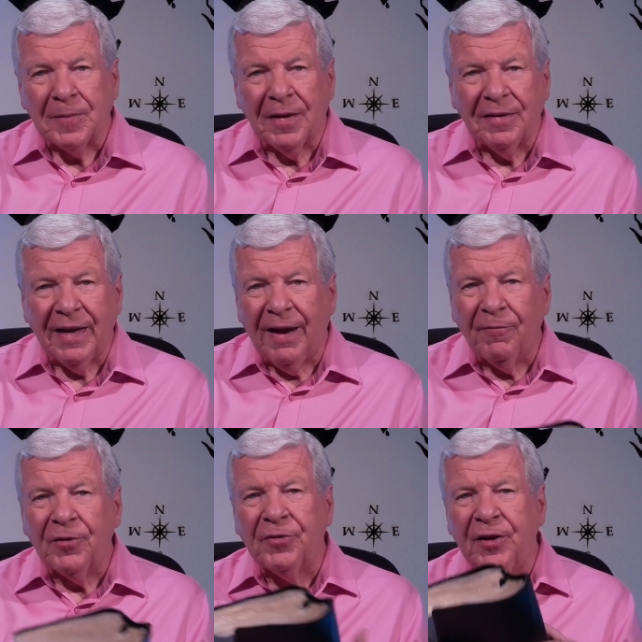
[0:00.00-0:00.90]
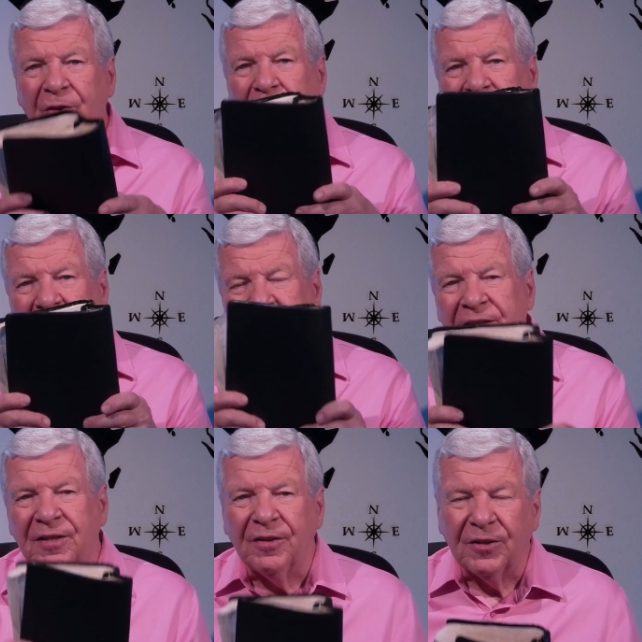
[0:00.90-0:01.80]
that everything you need
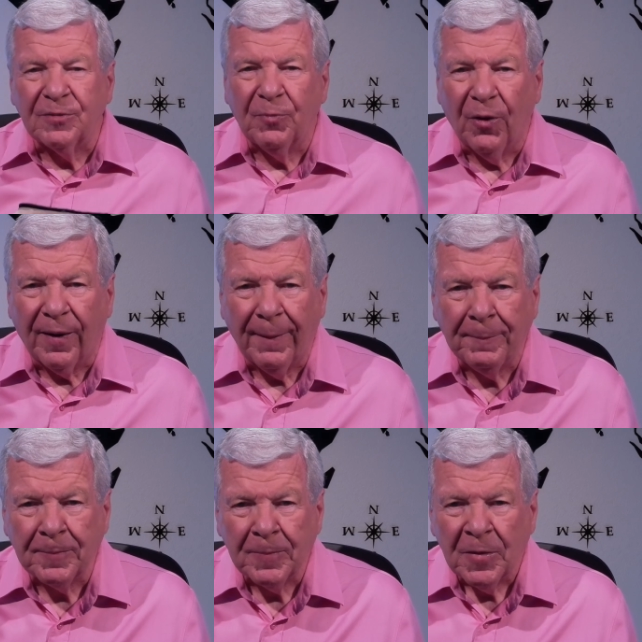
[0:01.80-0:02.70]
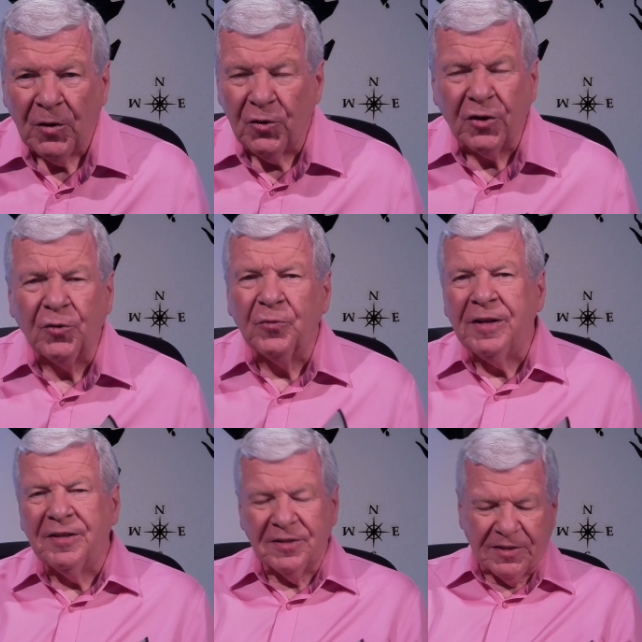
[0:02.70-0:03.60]
is in this book. You could
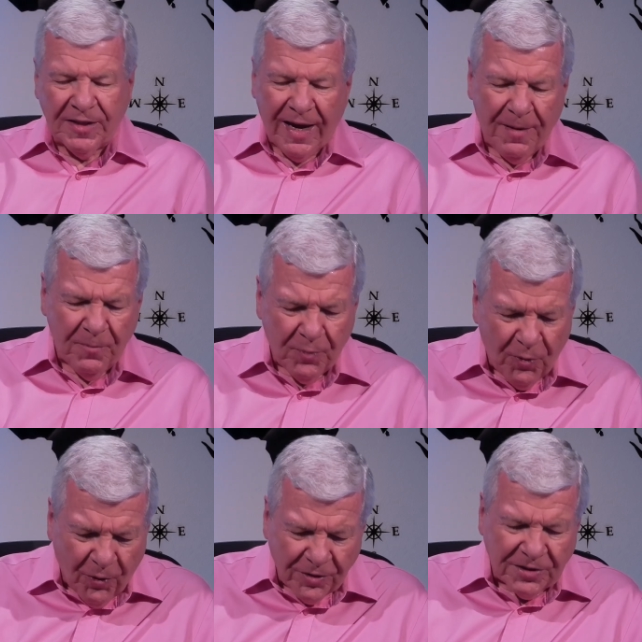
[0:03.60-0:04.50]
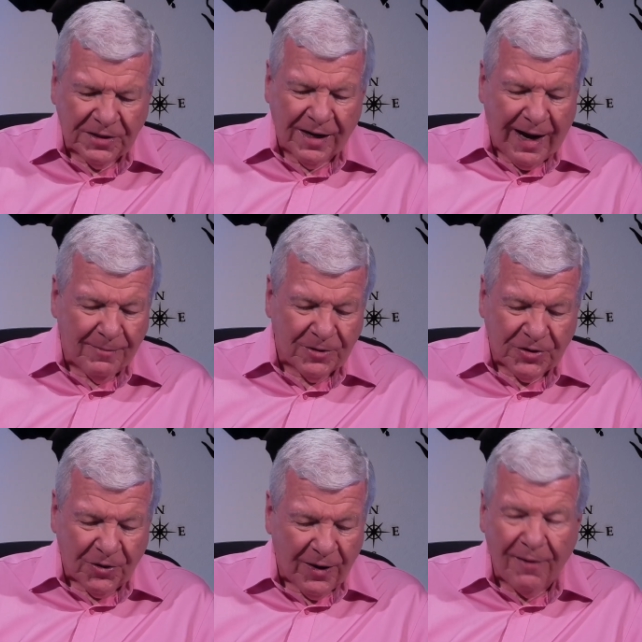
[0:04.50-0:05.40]
read the same portion, I'm
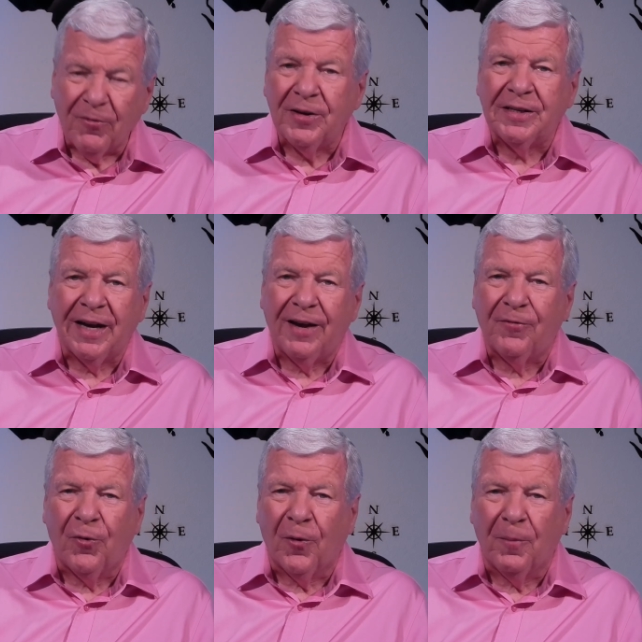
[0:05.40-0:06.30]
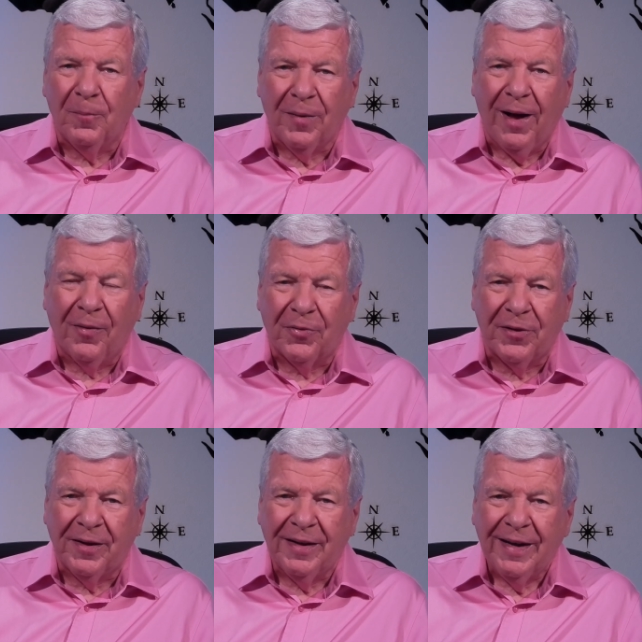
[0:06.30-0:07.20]
sure, every day for a month
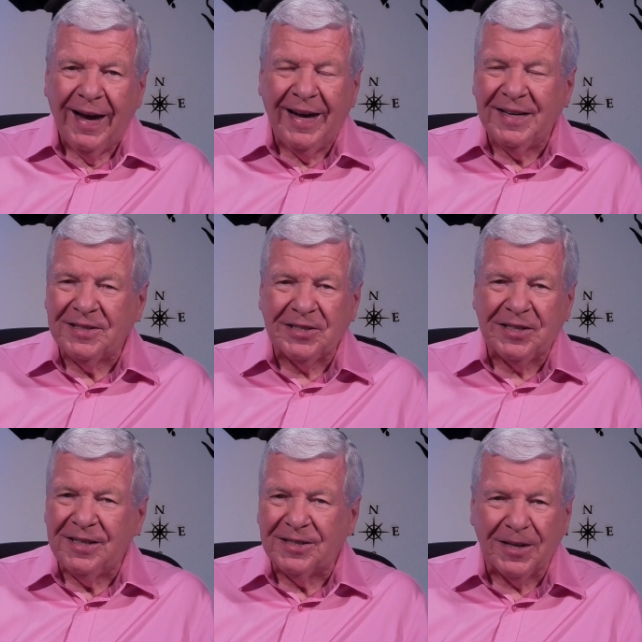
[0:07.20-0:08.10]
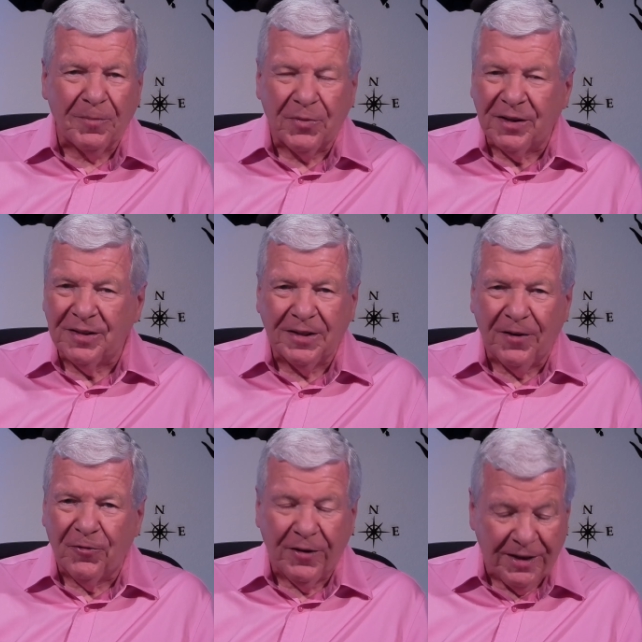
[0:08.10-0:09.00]
and see something
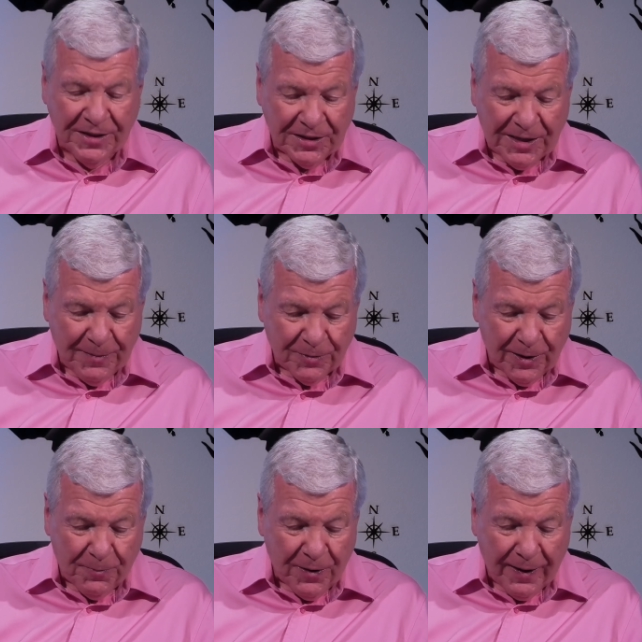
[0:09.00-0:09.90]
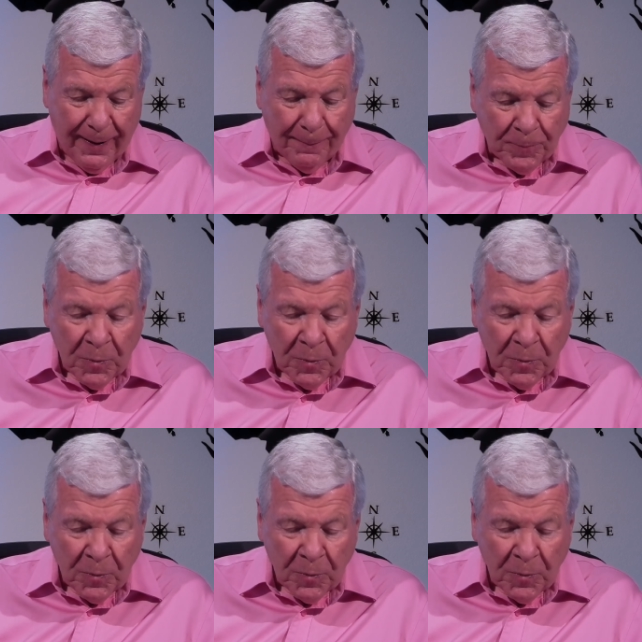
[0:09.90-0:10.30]
different. It just keeps leaping out.